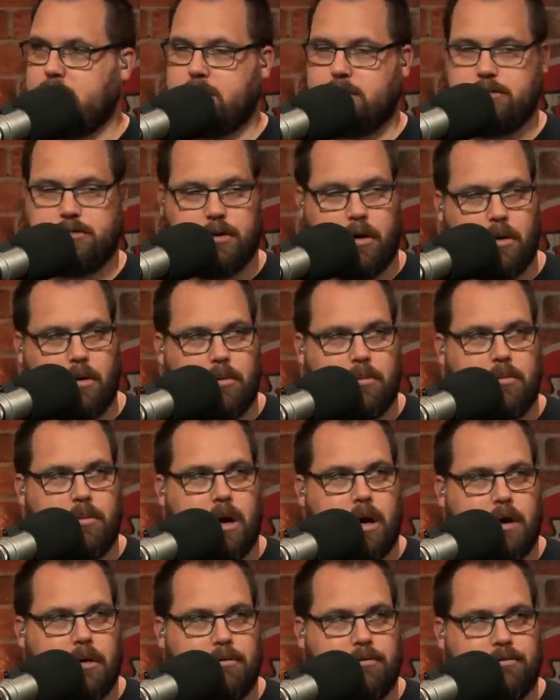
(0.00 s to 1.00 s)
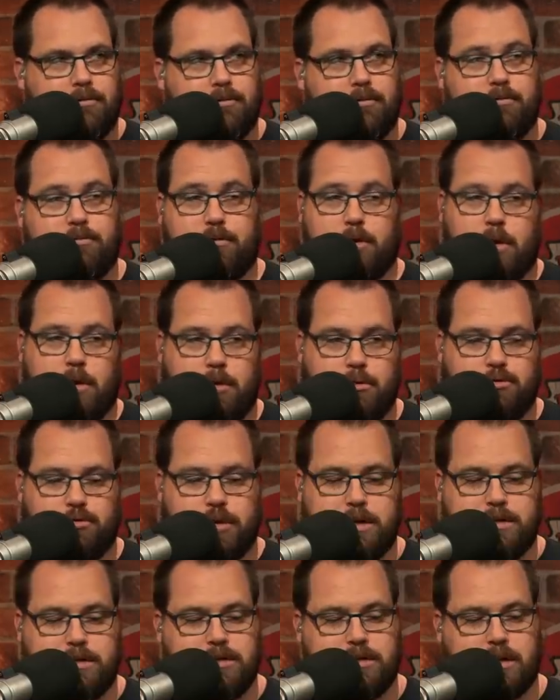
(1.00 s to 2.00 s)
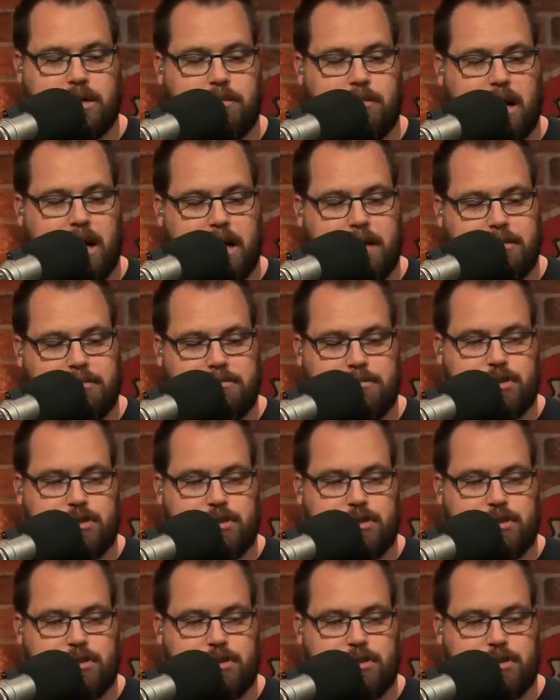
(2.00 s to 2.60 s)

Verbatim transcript: So for those reasons combined,